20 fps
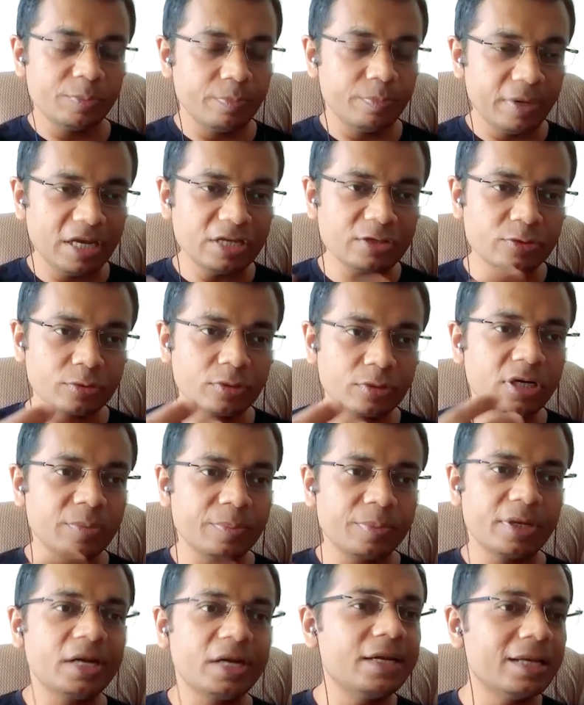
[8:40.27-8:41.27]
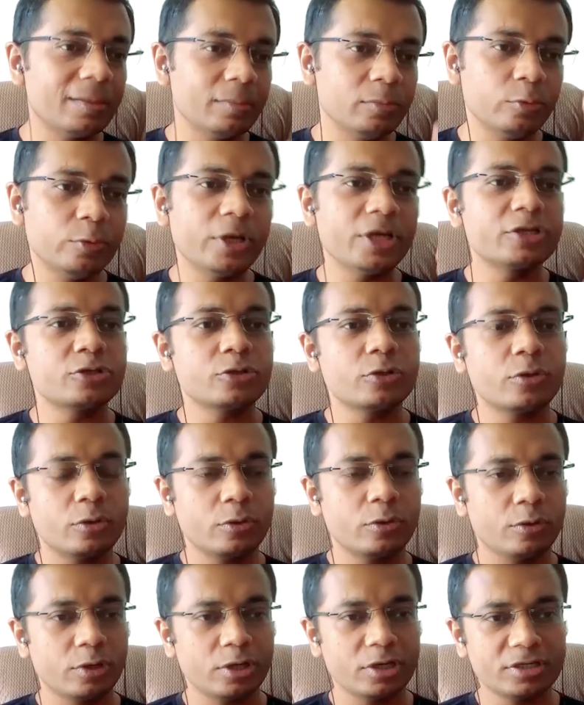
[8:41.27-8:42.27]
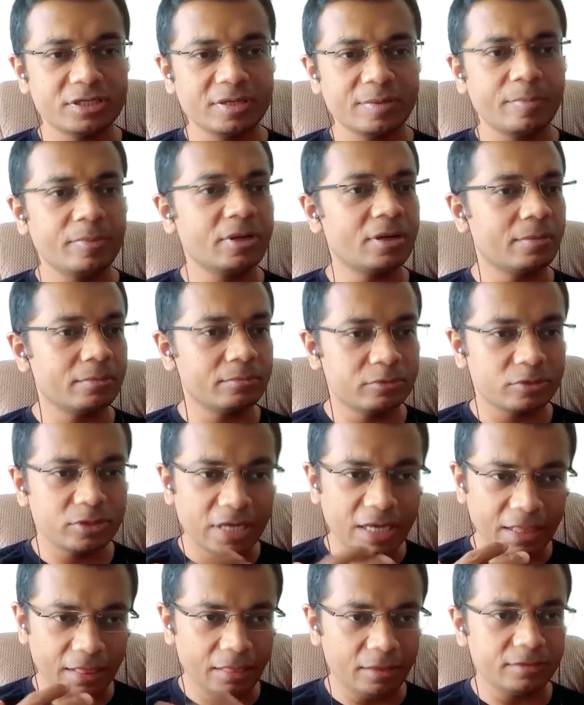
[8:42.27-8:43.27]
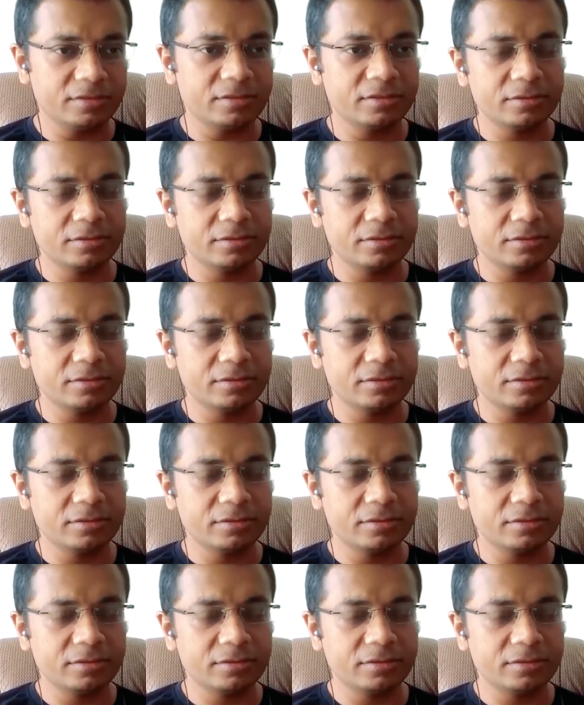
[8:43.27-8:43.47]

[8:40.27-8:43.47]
based on the typical WHO symptoms and the